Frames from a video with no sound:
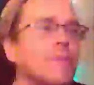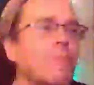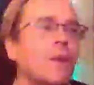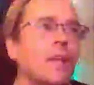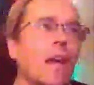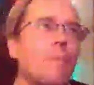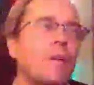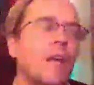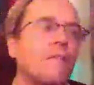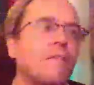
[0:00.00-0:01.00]
But yeah, I
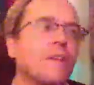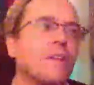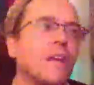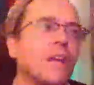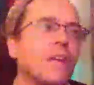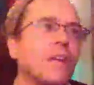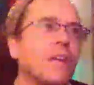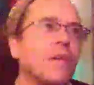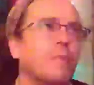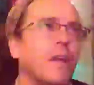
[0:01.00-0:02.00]
mean, I feel like
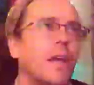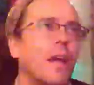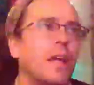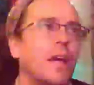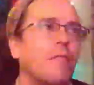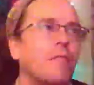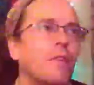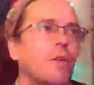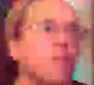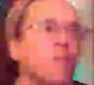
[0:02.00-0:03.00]
they had to have the
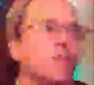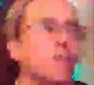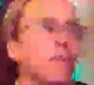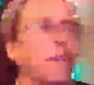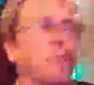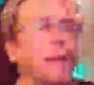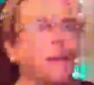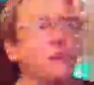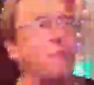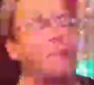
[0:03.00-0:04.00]
vocals to like make
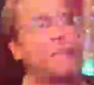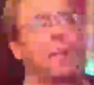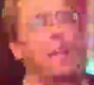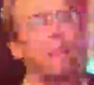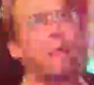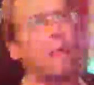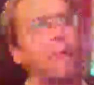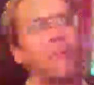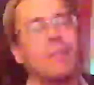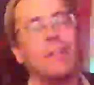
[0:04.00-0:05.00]
it sellable,
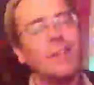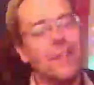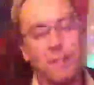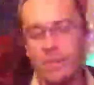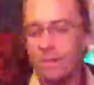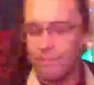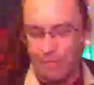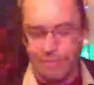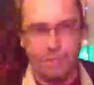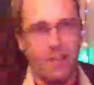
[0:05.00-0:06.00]

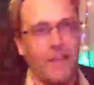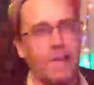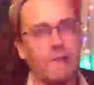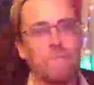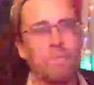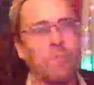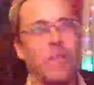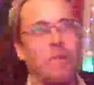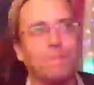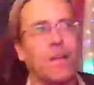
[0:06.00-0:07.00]
and like
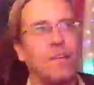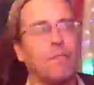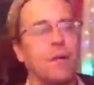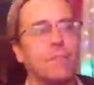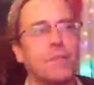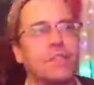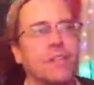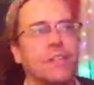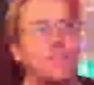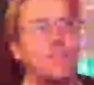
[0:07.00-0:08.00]
that kind of punk music,
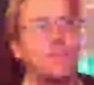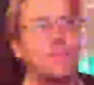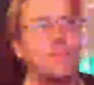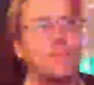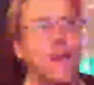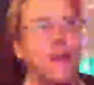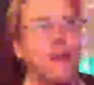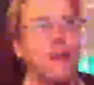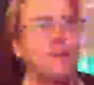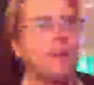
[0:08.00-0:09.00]
it just didn't
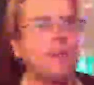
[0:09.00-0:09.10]
matter.